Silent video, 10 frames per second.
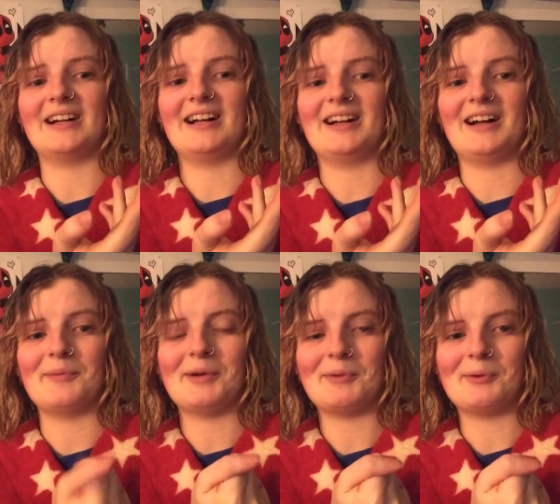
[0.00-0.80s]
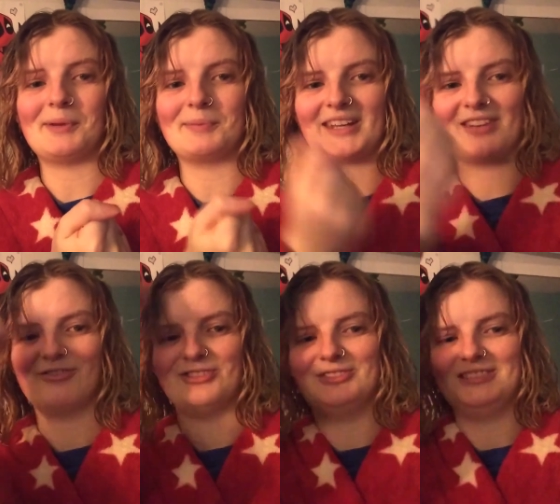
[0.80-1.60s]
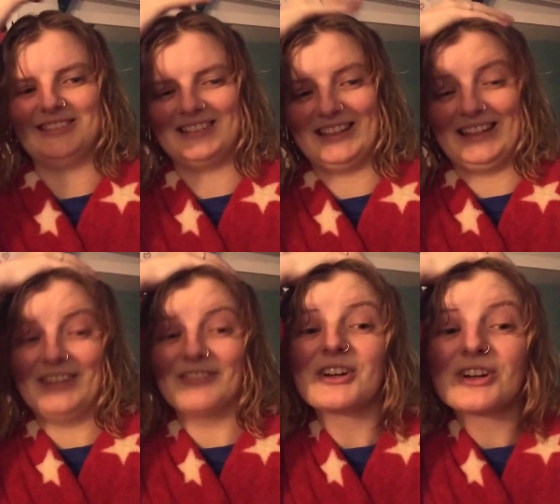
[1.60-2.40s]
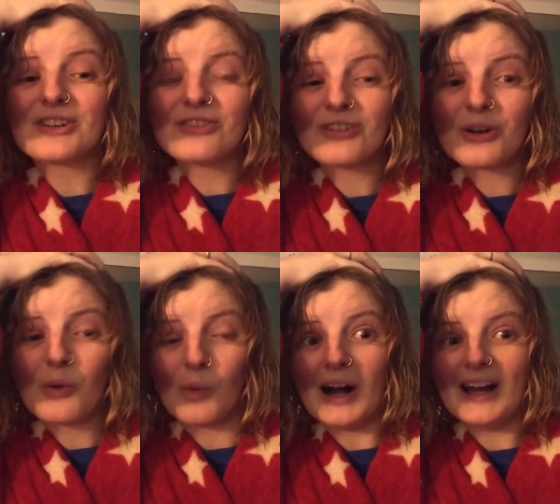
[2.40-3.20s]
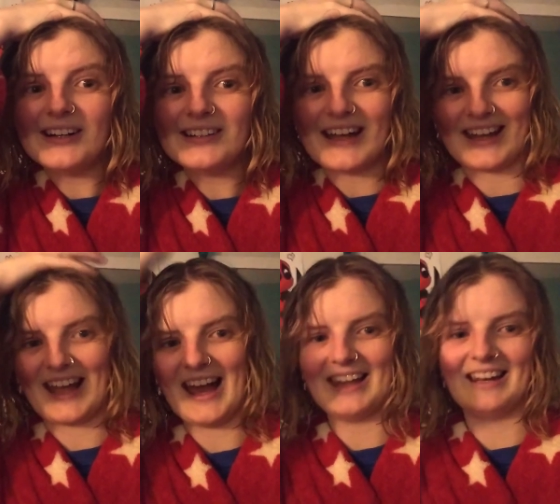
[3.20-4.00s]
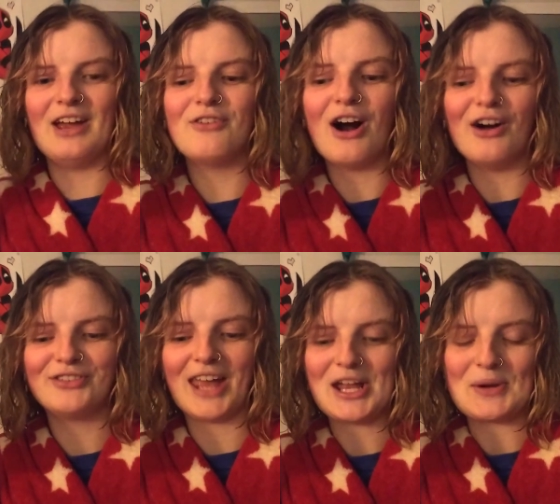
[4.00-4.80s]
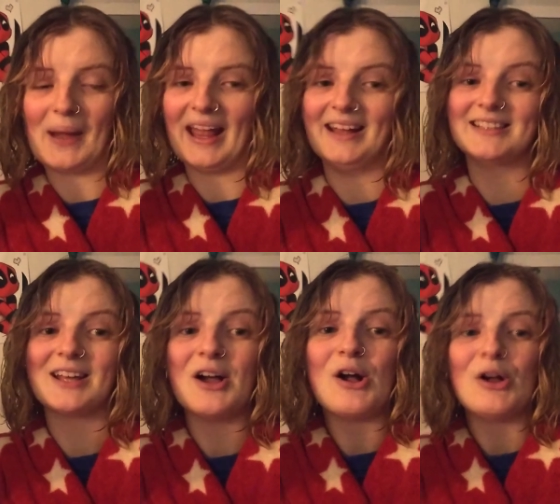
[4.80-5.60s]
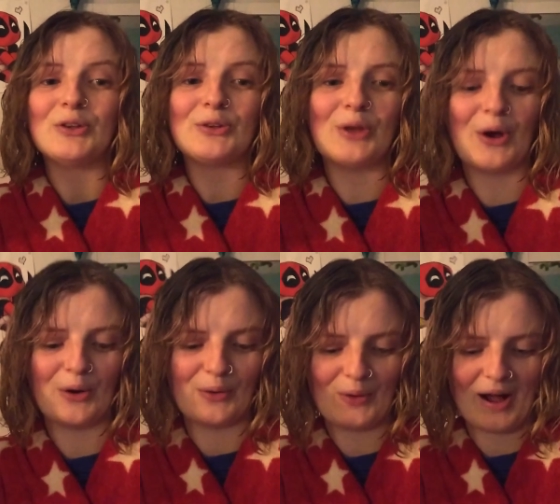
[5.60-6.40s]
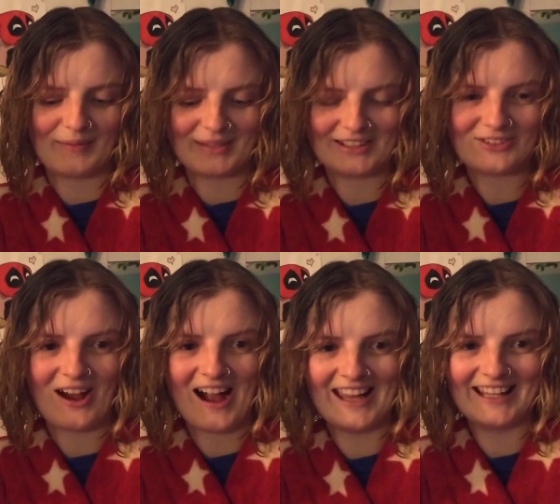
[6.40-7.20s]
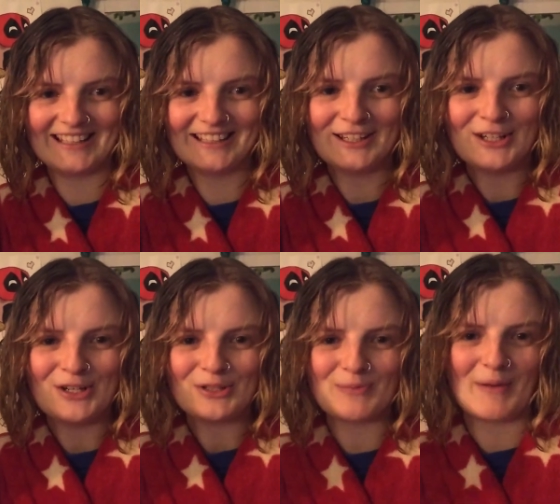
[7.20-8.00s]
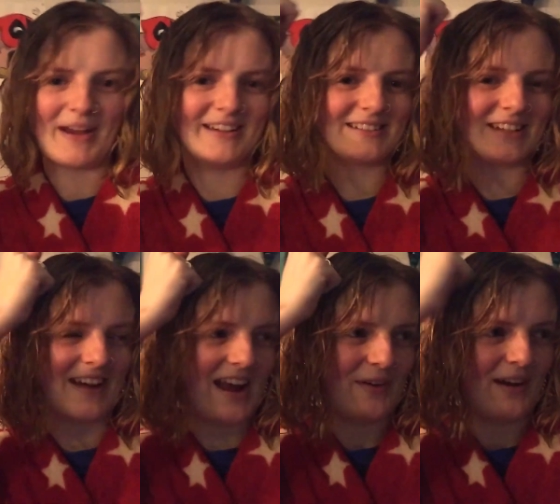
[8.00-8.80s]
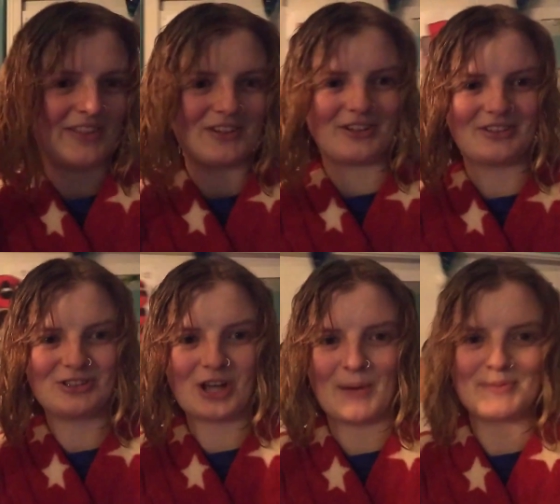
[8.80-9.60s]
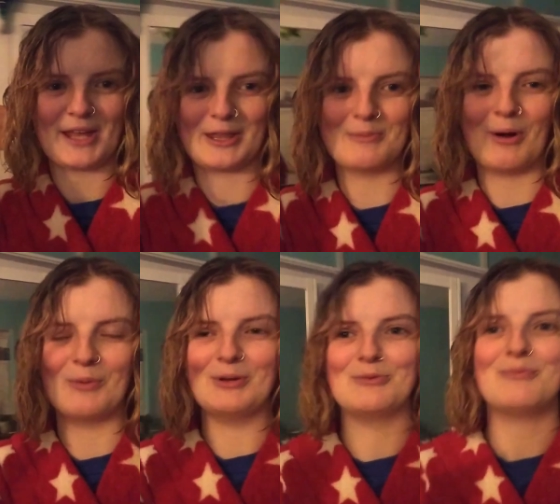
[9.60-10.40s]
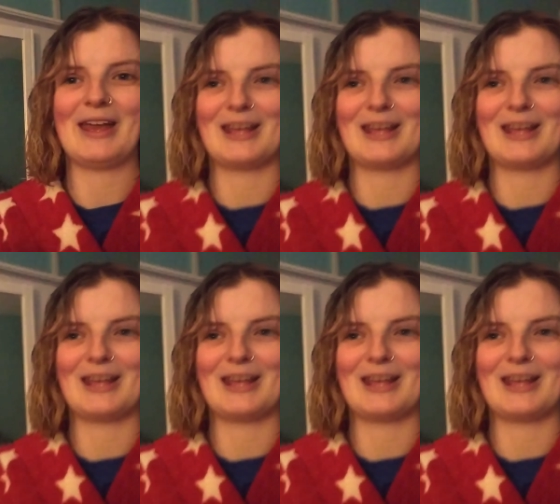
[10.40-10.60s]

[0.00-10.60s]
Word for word: uh, I might not be able to get food delivered for a while, and I can't live off takeaways. So I'm trying. My parents are out at the shops at the moment